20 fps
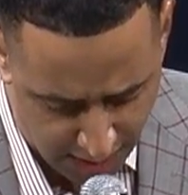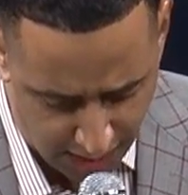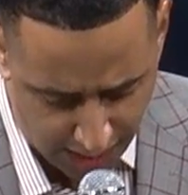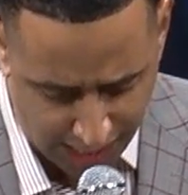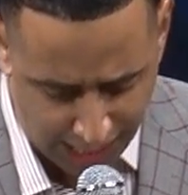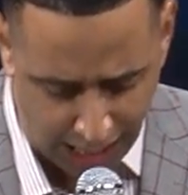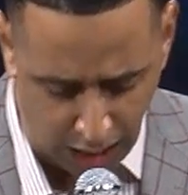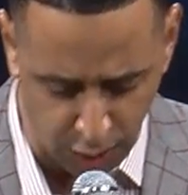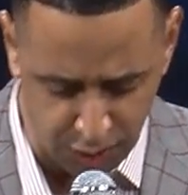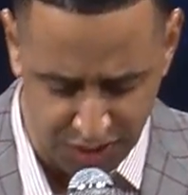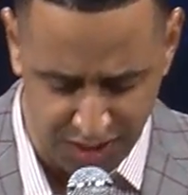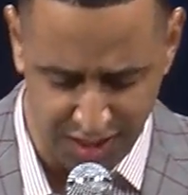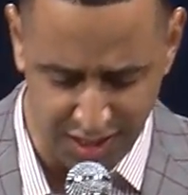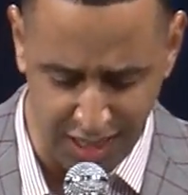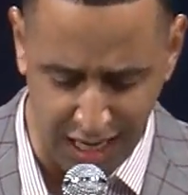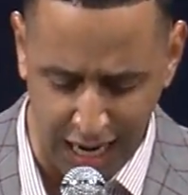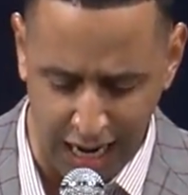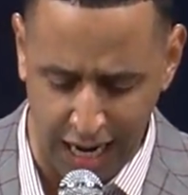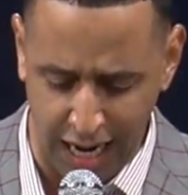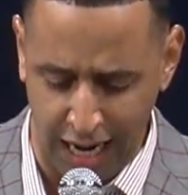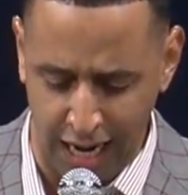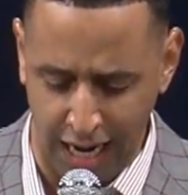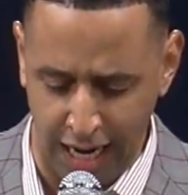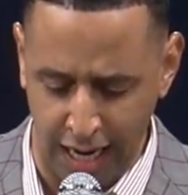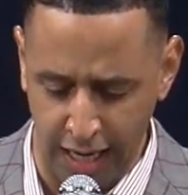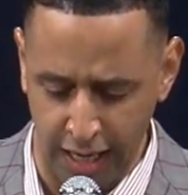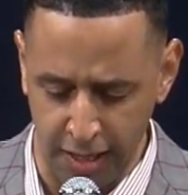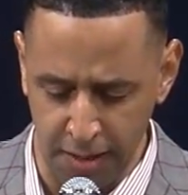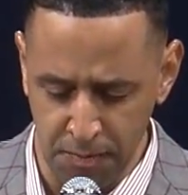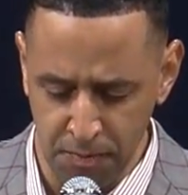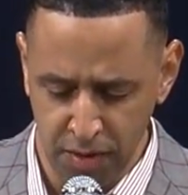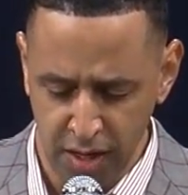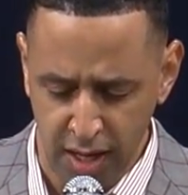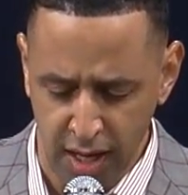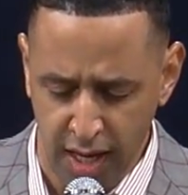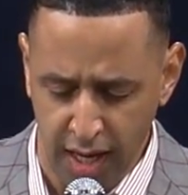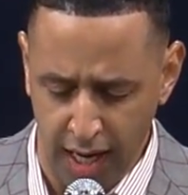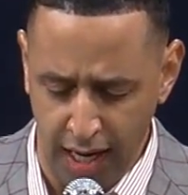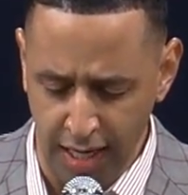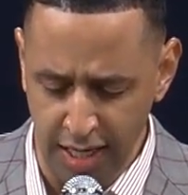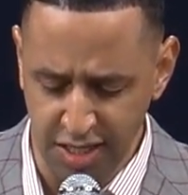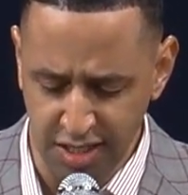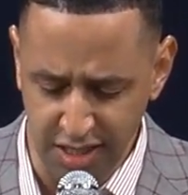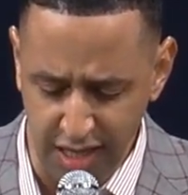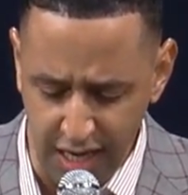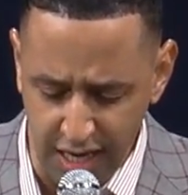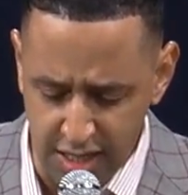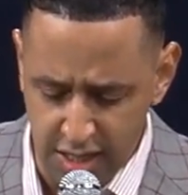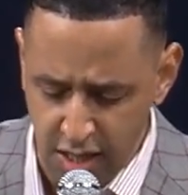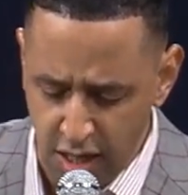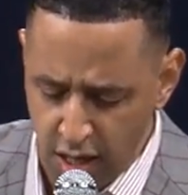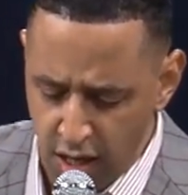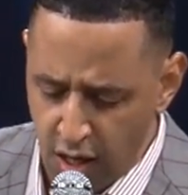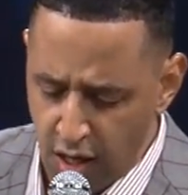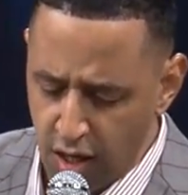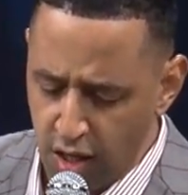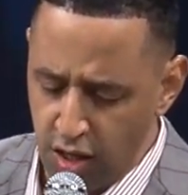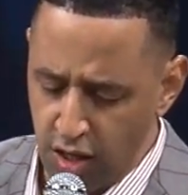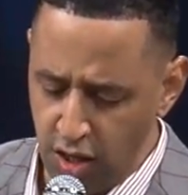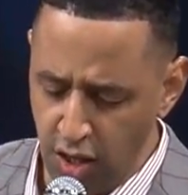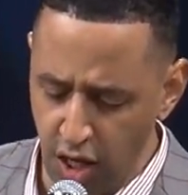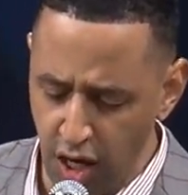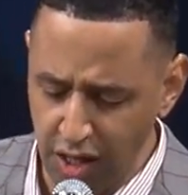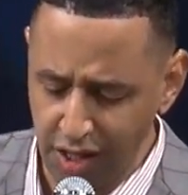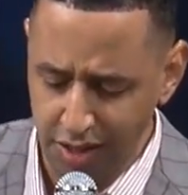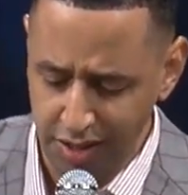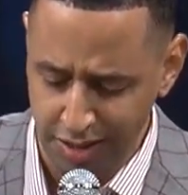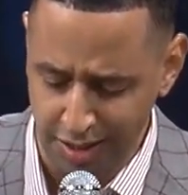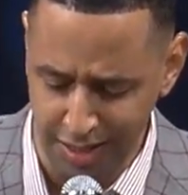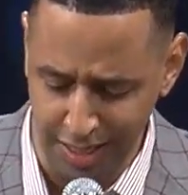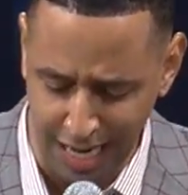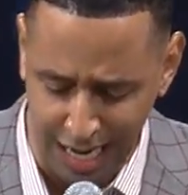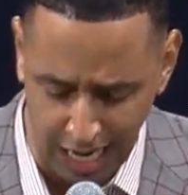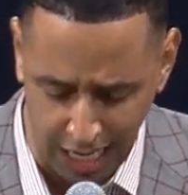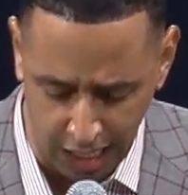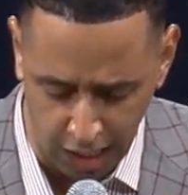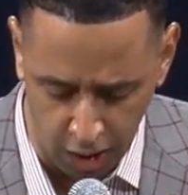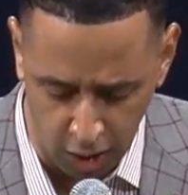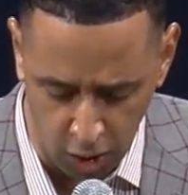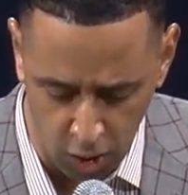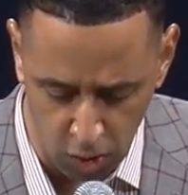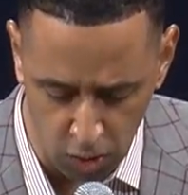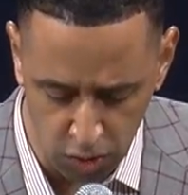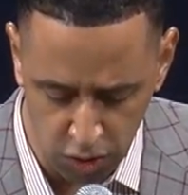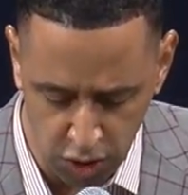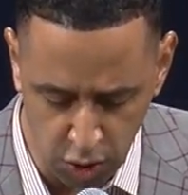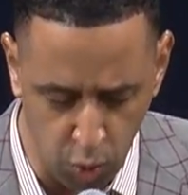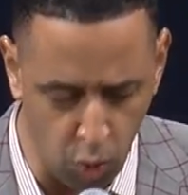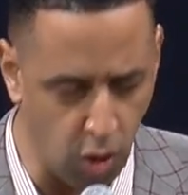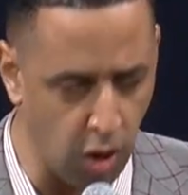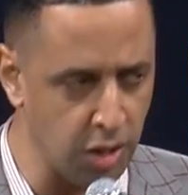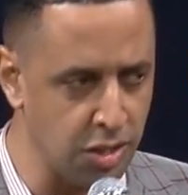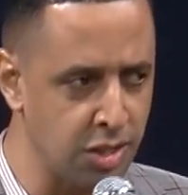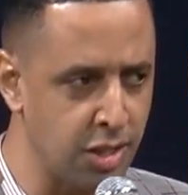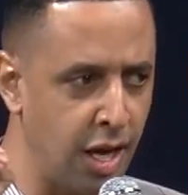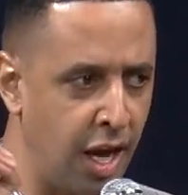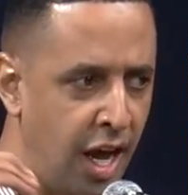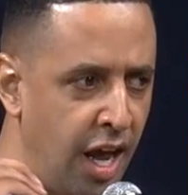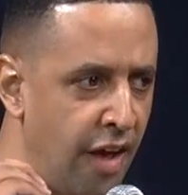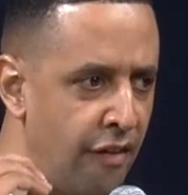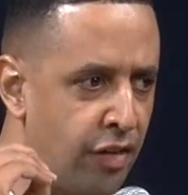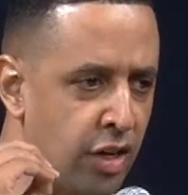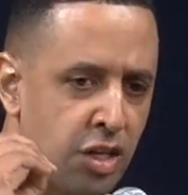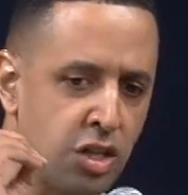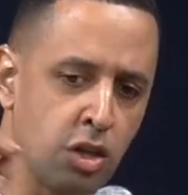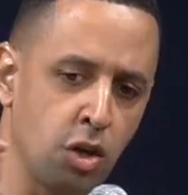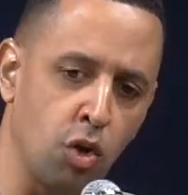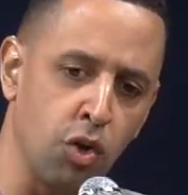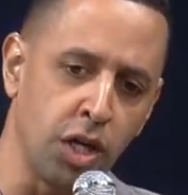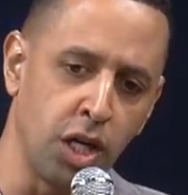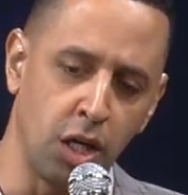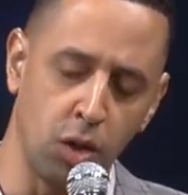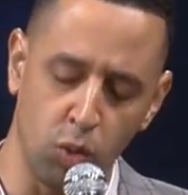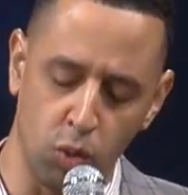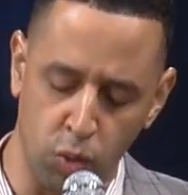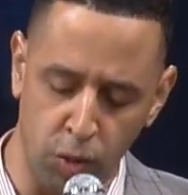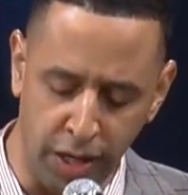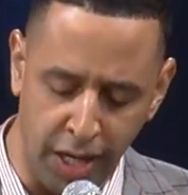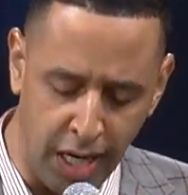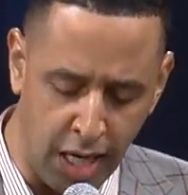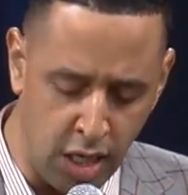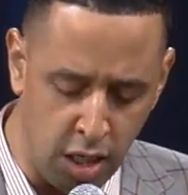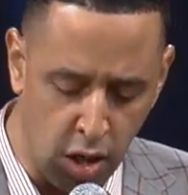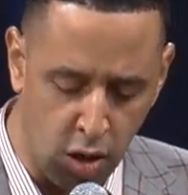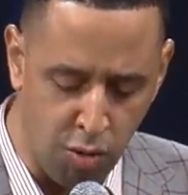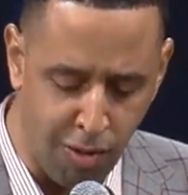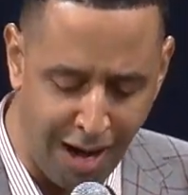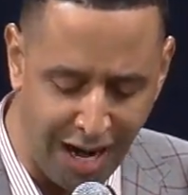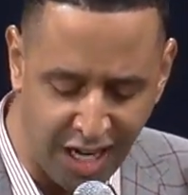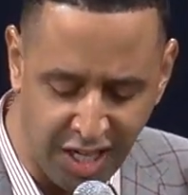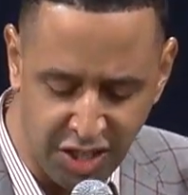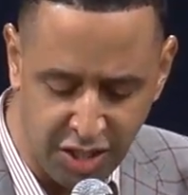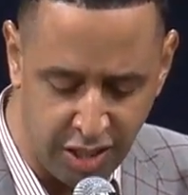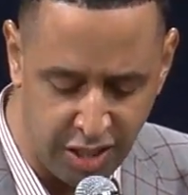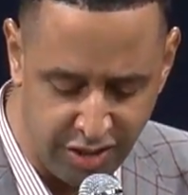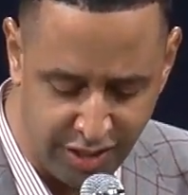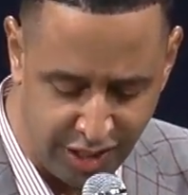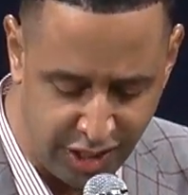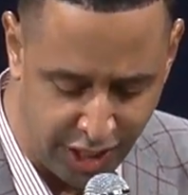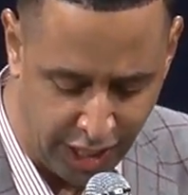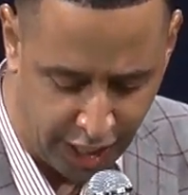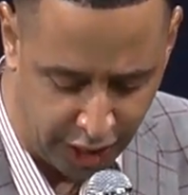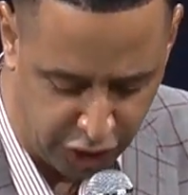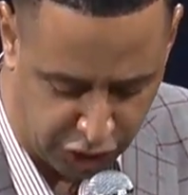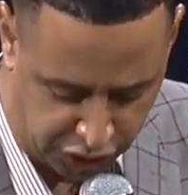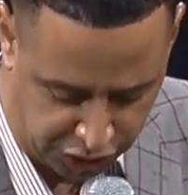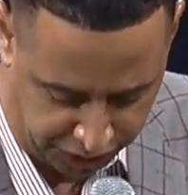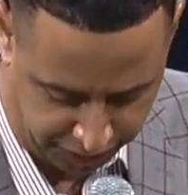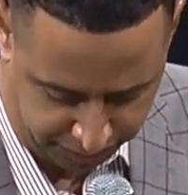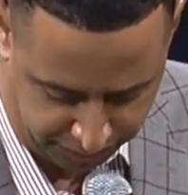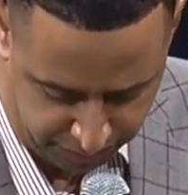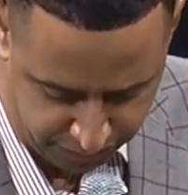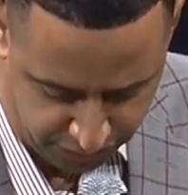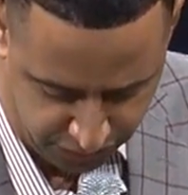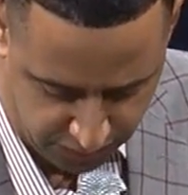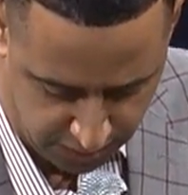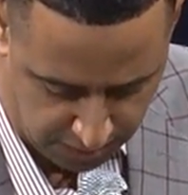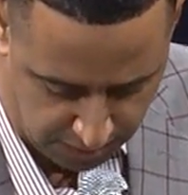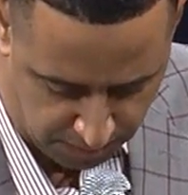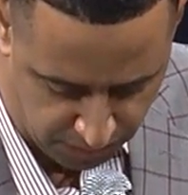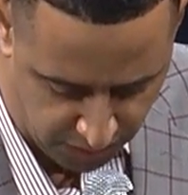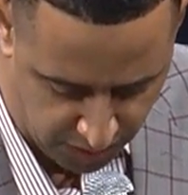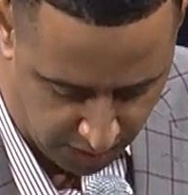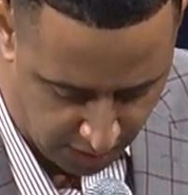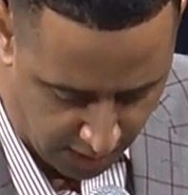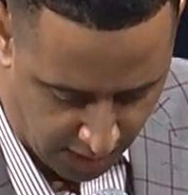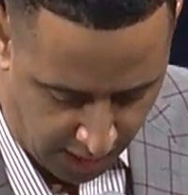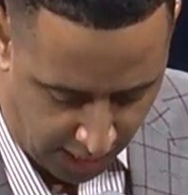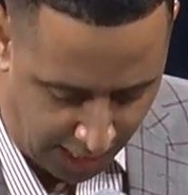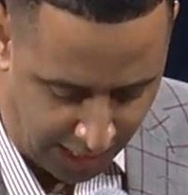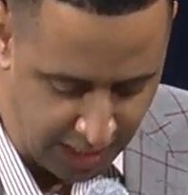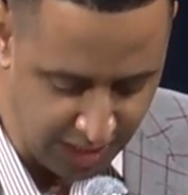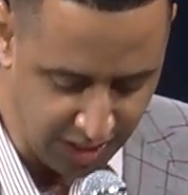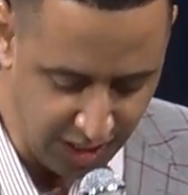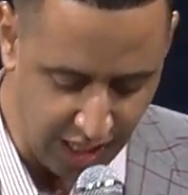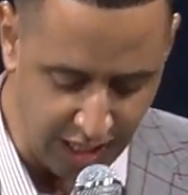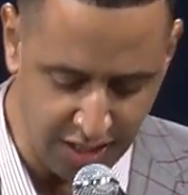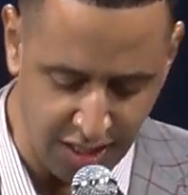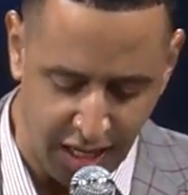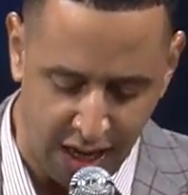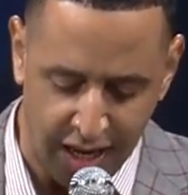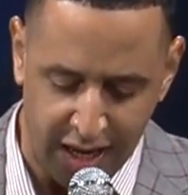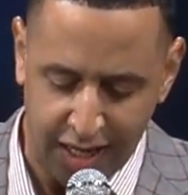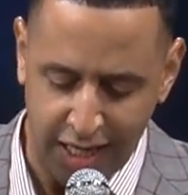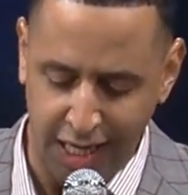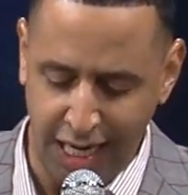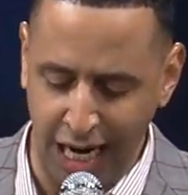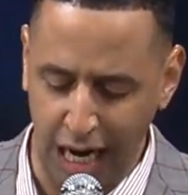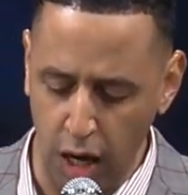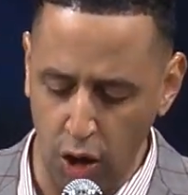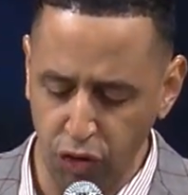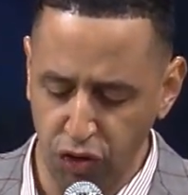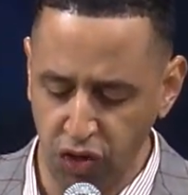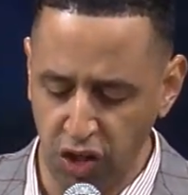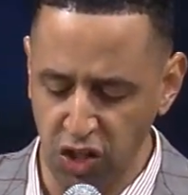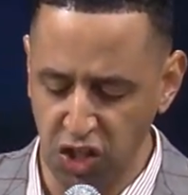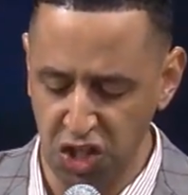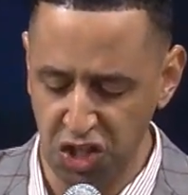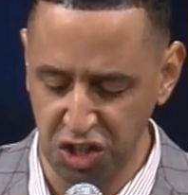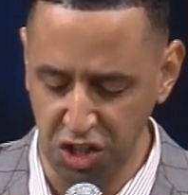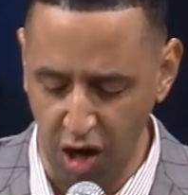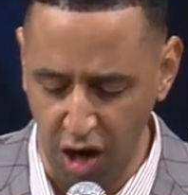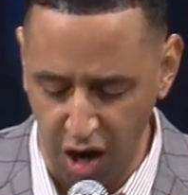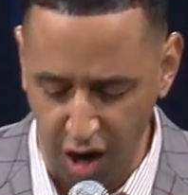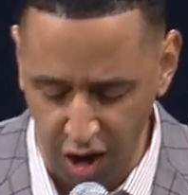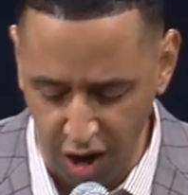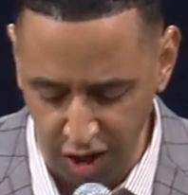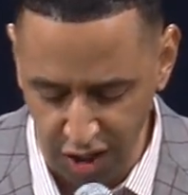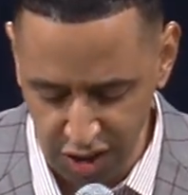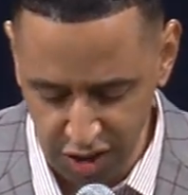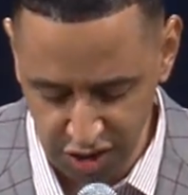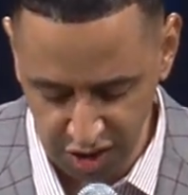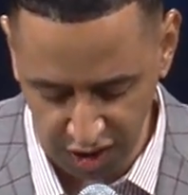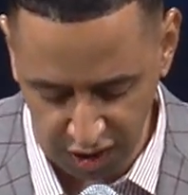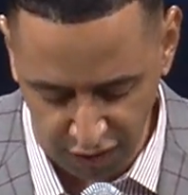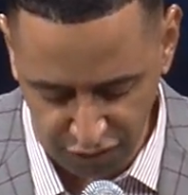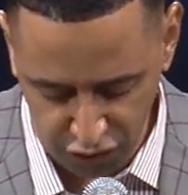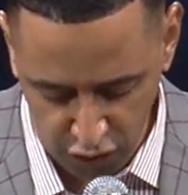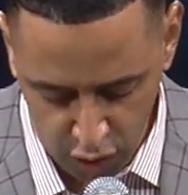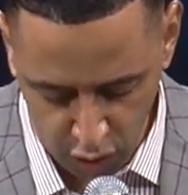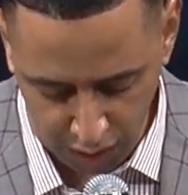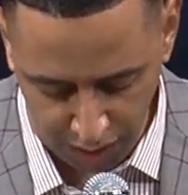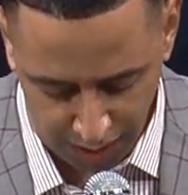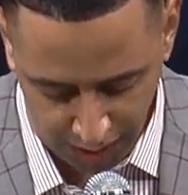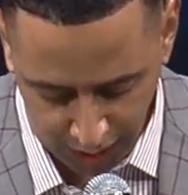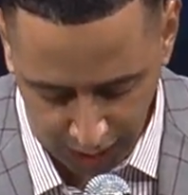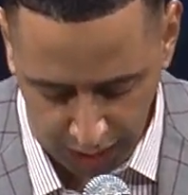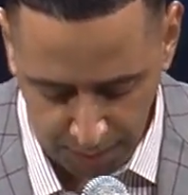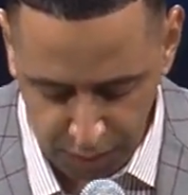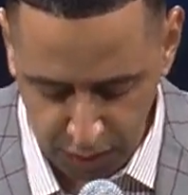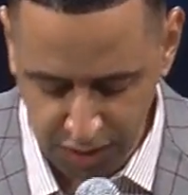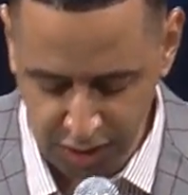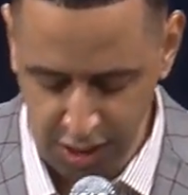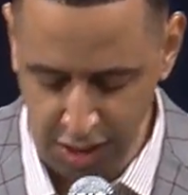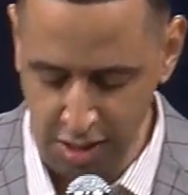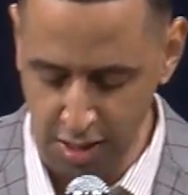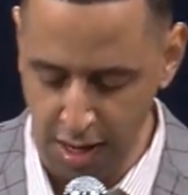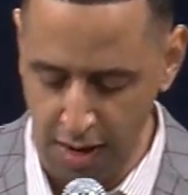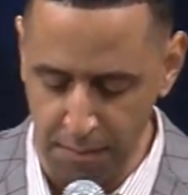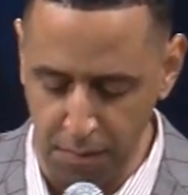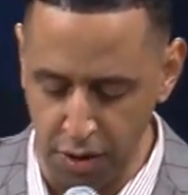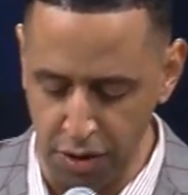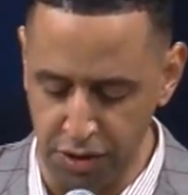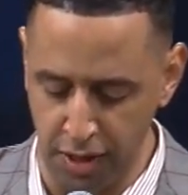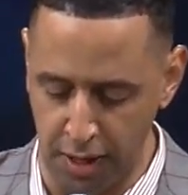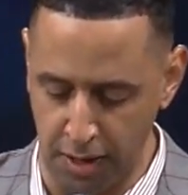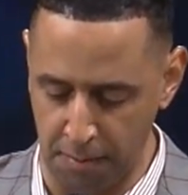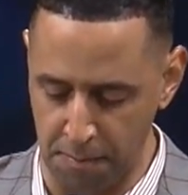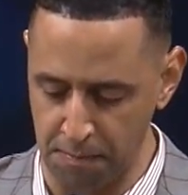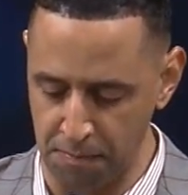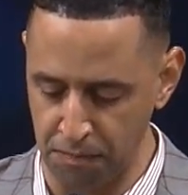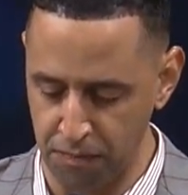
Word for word: outside. And he says, Look now towards the heavens. So he redirects his attention. And he says, Count the stars if you are able to number them.